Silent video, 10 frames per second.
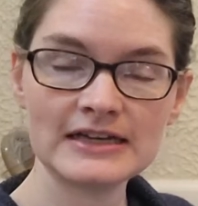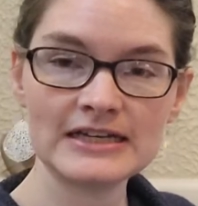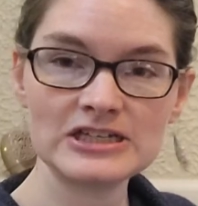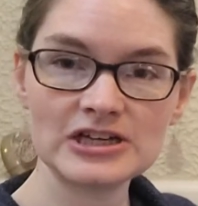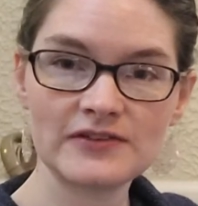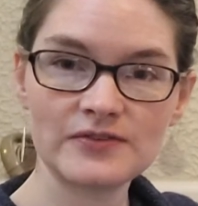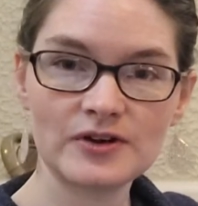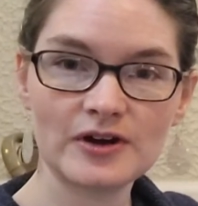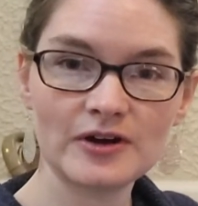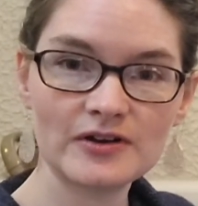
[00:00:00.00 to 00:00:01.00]
each of
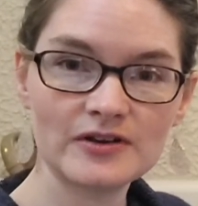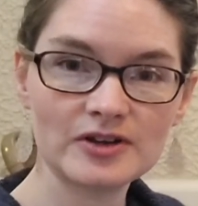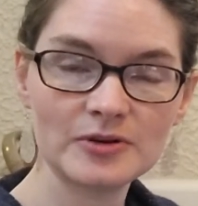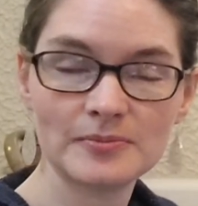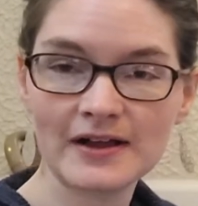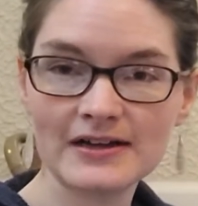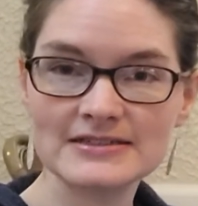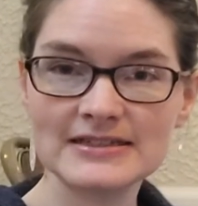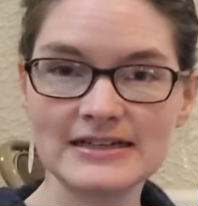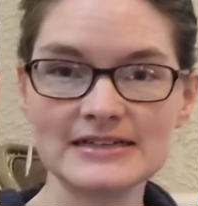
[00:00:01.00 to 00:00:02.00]
your, your
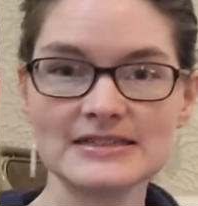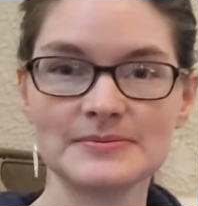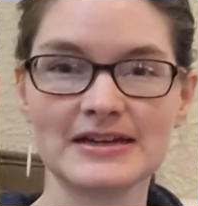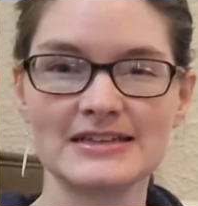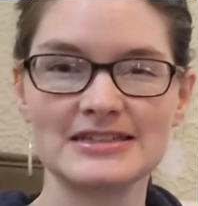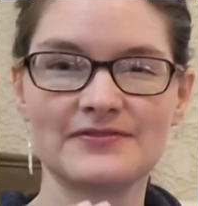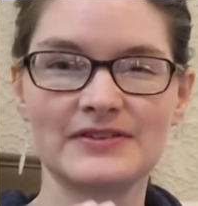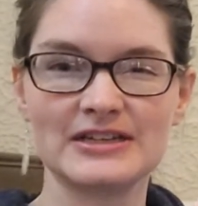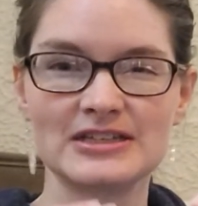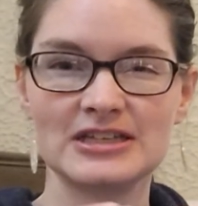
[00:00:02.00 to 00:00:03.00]
blocks is because
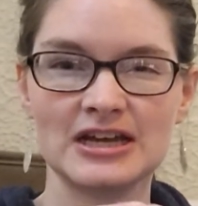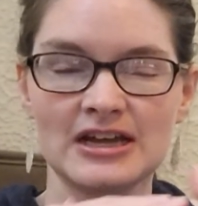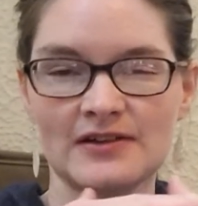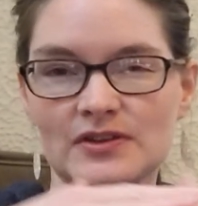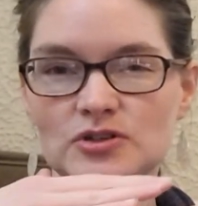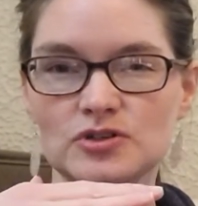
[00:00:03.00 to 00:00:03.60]
if it's if they're